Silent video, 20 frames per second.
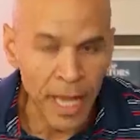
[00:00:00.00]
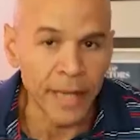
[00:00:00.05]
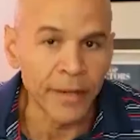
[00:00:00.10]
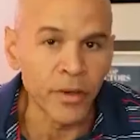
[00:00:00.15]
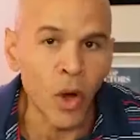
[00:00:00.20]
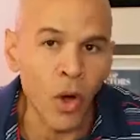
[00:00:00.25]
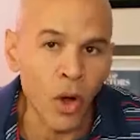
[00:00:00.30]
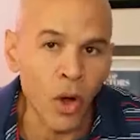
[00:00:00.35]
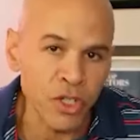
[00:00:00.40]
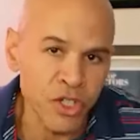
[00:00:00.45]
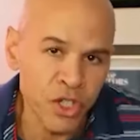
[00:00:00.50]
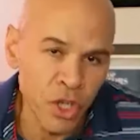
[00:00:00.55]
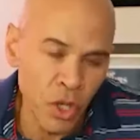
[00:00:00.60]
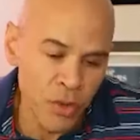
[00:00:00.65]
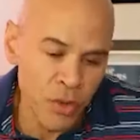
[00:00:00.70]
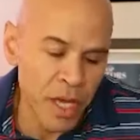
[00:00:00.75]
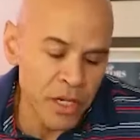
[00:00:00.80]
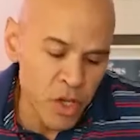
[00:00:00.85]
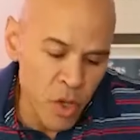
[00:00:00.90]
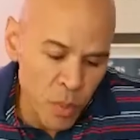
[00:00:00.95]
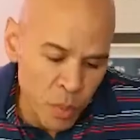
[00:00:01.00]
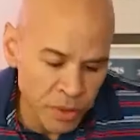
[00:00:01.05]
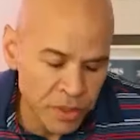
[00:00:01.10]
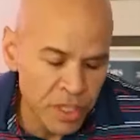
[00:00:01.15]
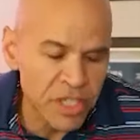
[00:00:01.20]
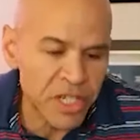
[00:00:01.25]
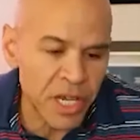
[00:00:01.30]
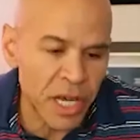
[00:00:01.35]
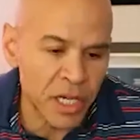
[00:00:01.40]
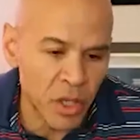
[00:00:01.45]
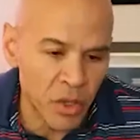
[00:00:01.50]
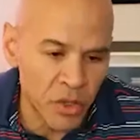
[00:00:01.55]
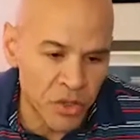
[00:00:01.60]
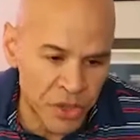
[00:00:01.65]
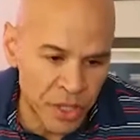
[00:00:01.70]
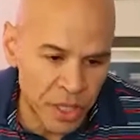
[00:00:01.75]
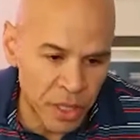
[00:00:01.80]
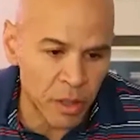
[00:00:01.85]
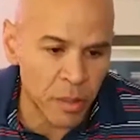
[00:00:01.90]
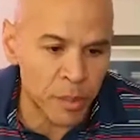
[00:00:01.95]
And also then you put the
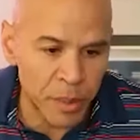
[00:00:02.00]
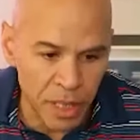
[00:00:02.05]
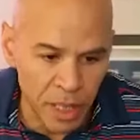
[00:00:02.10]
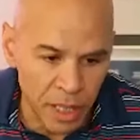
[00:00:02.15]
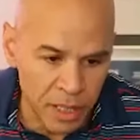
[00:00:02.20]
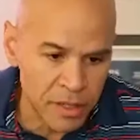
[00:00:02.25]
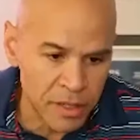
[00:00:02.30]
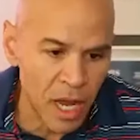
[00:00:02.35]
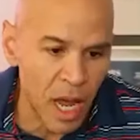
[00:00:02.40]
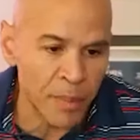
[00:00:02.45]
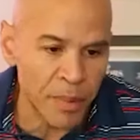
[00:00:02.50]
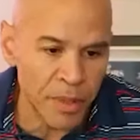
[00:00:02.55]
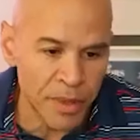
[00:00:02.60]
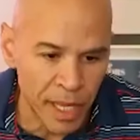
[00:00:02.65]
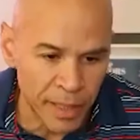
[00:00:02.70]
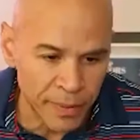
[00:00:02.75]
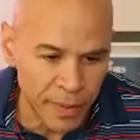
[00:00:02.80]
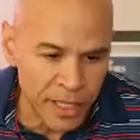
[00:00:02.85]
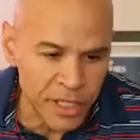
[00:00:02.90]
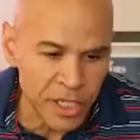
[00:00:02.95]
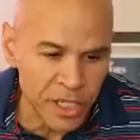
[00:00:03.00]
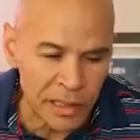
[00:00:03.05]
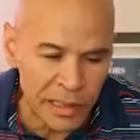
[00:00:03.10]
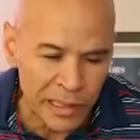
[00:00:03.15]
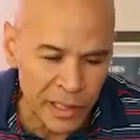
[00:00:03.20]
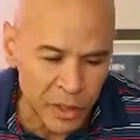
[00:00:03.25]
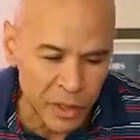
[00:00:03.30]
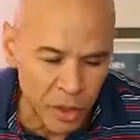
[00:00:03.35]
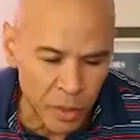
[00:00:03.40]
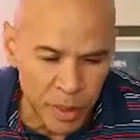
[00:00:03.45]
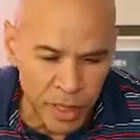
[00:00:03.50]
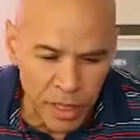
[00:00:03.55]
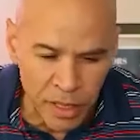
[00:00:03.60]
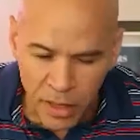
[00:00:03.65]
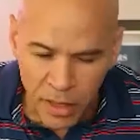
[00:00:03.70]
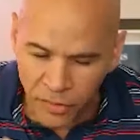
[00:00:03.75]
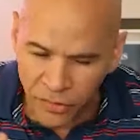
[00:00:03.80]
psychotherapy on top of that. That's a little bit